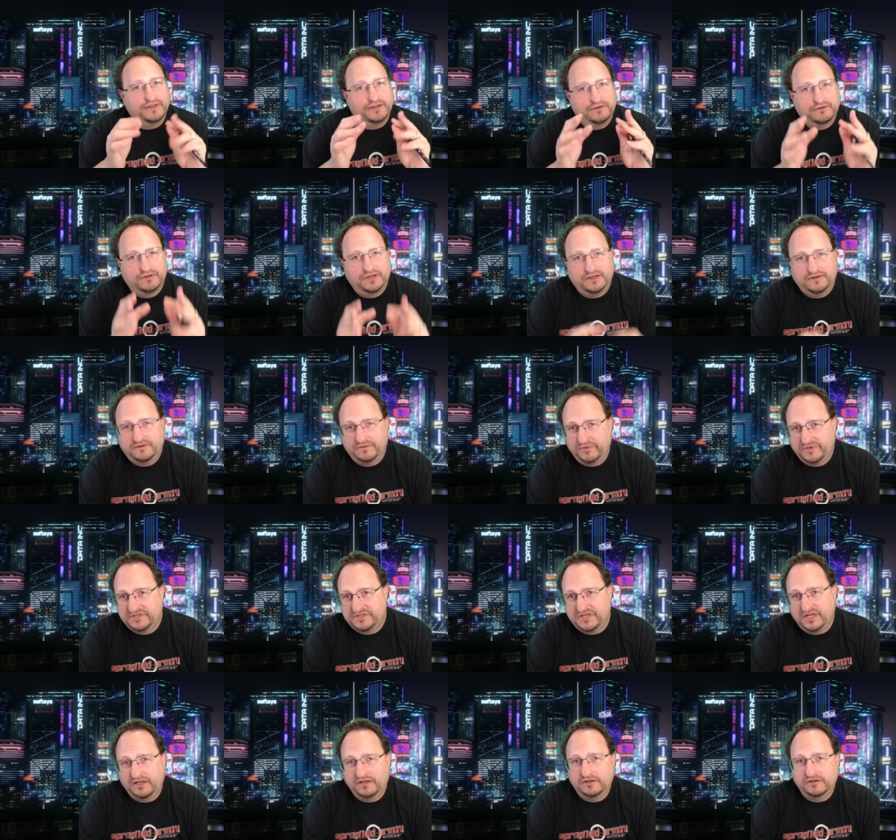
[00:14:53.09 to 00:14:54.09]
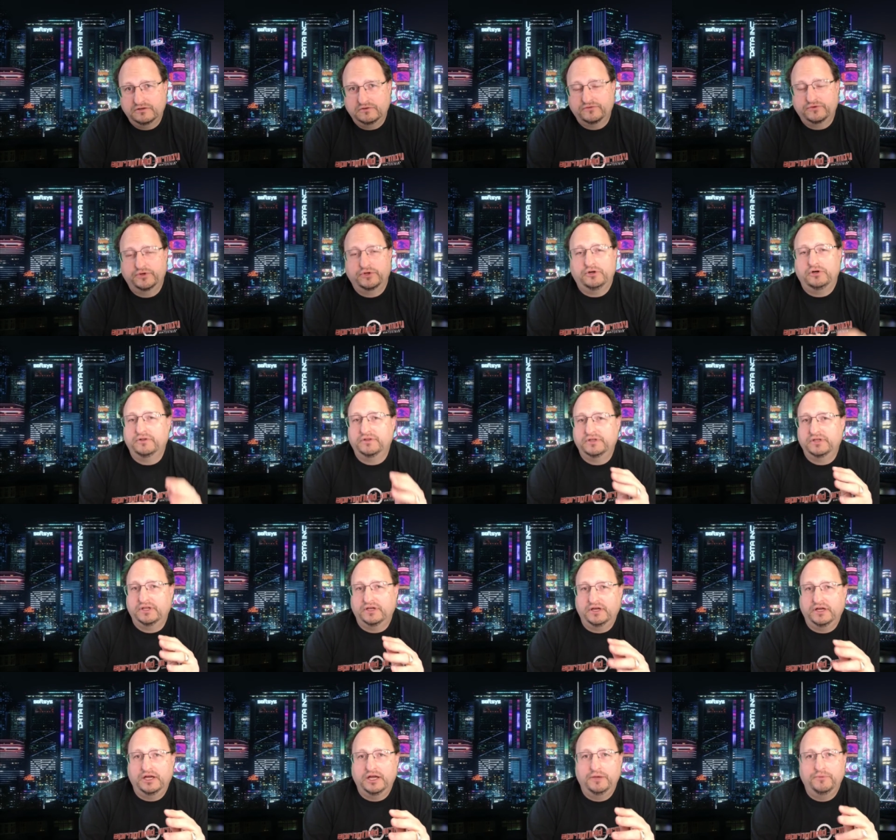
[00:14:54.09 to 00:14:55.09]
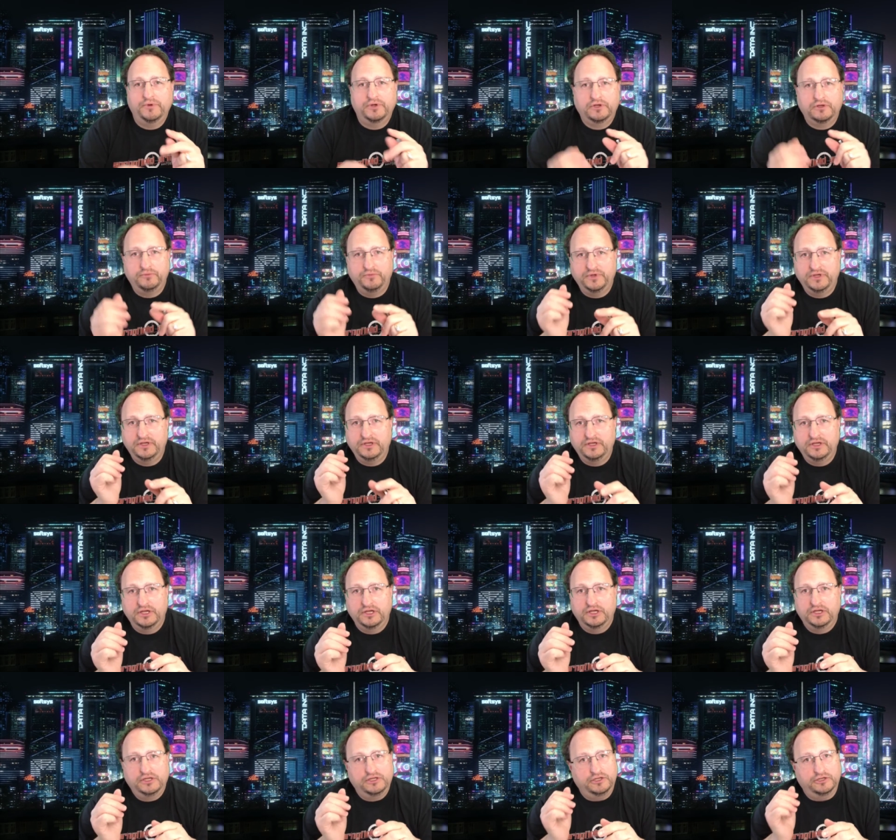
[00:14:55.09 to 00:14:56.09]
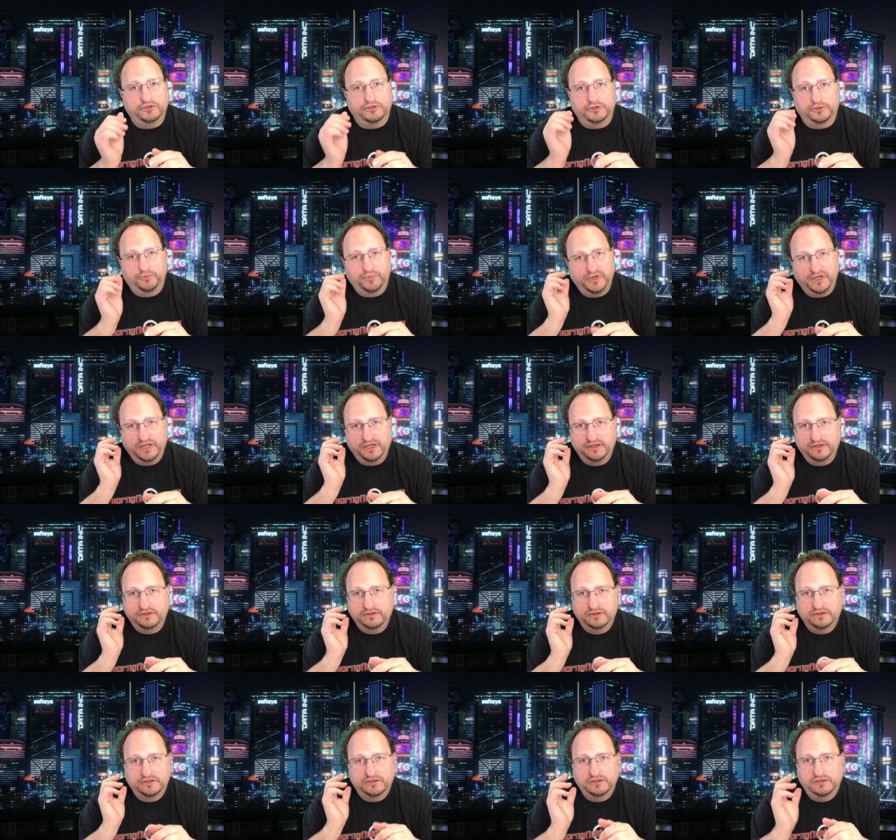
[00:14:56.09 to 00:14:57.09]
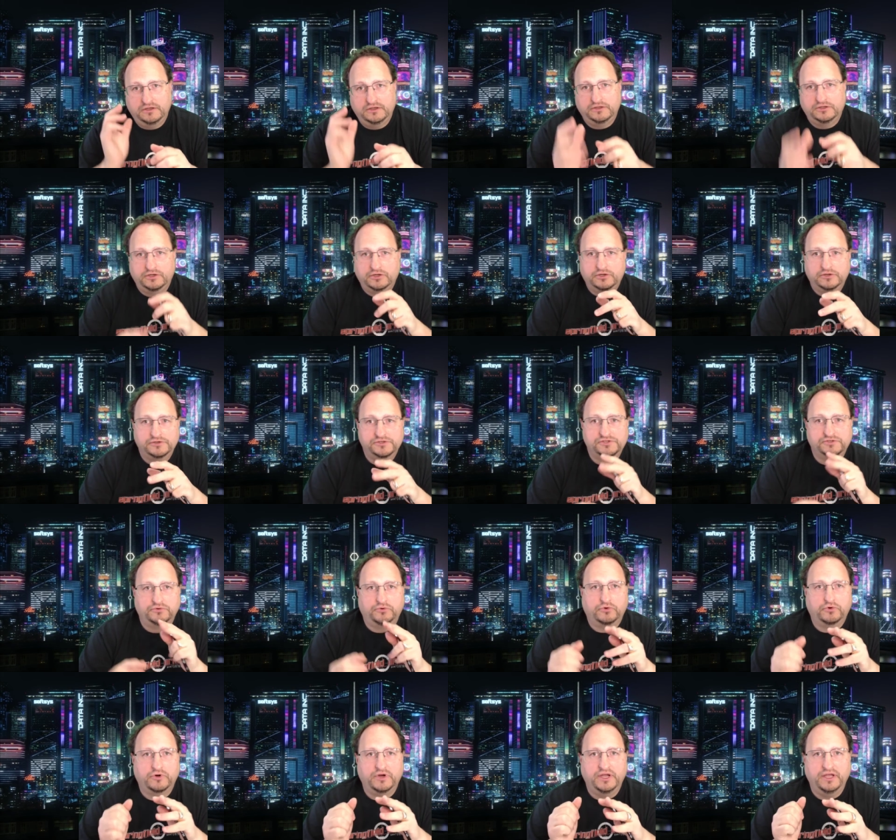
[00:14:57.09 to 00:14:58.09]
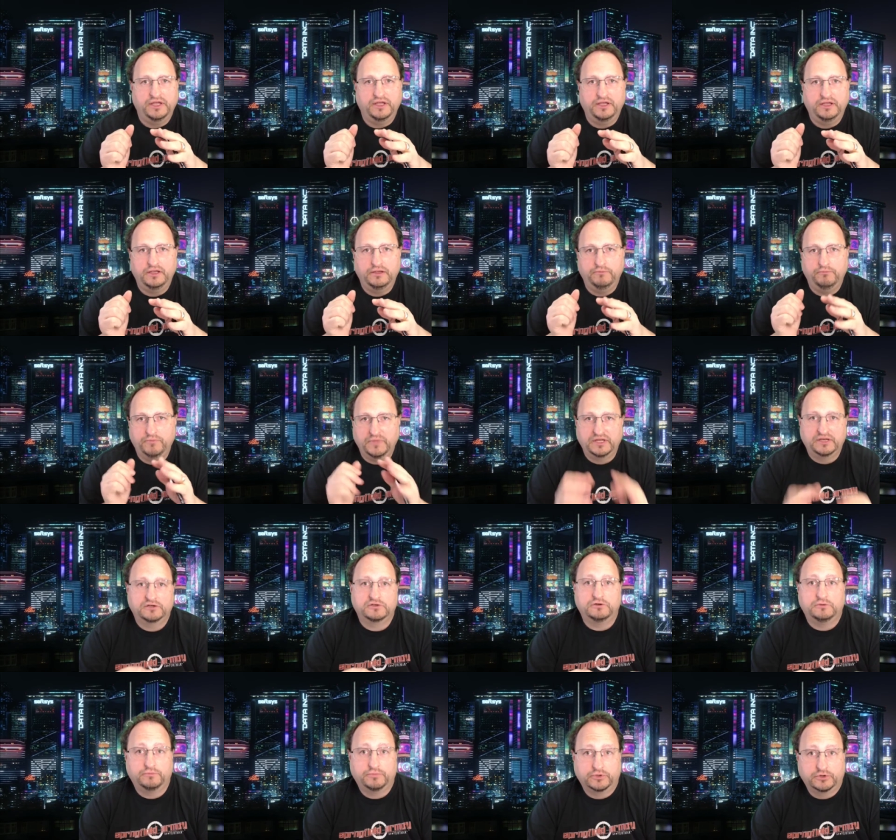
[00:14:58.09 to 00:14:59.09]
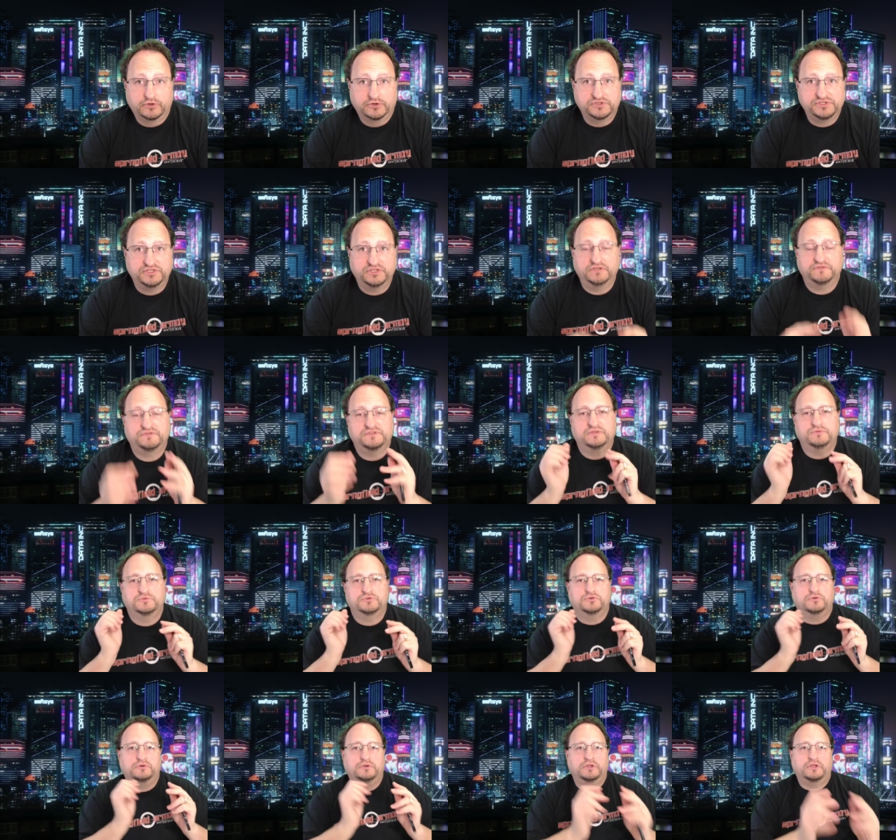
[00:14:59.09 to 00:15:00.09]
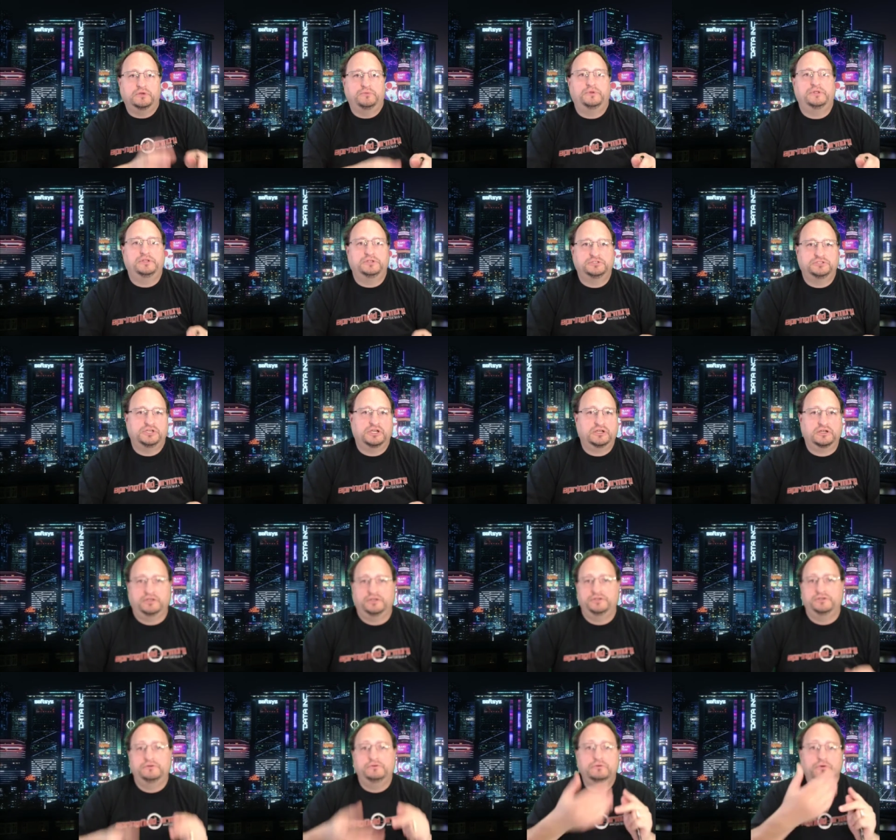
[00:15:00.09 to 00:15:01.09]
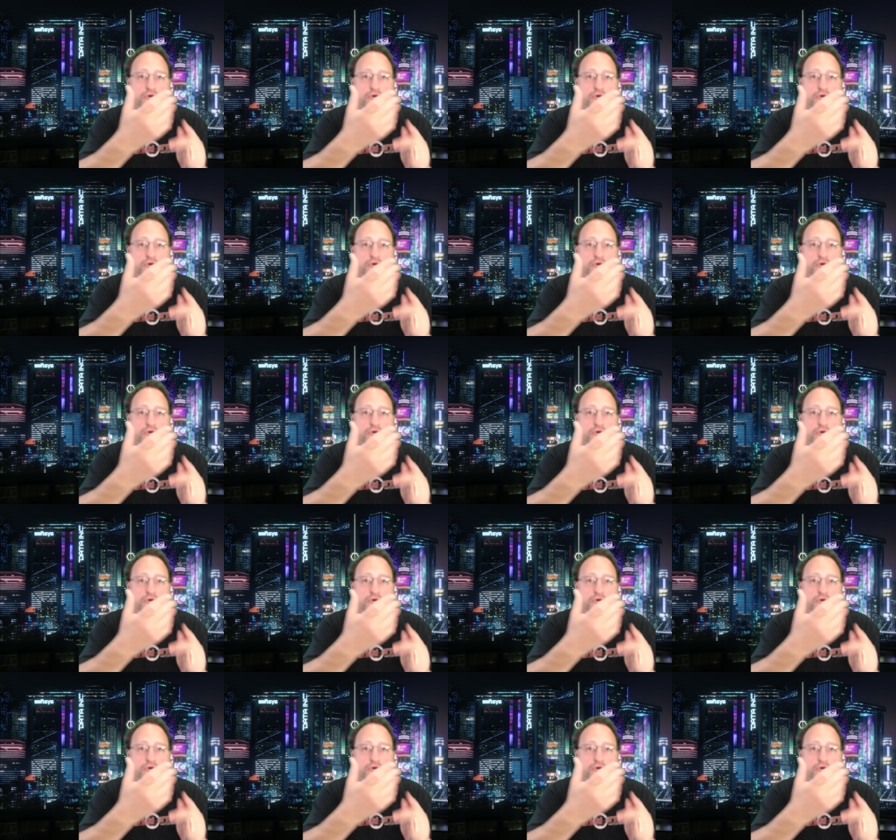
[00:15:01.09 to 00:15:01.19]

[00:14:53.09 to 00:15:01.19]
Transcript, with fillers: They don't have to be standing over you all the time. It could be you know you're paying a nurse or a medical person of some sort come in and check on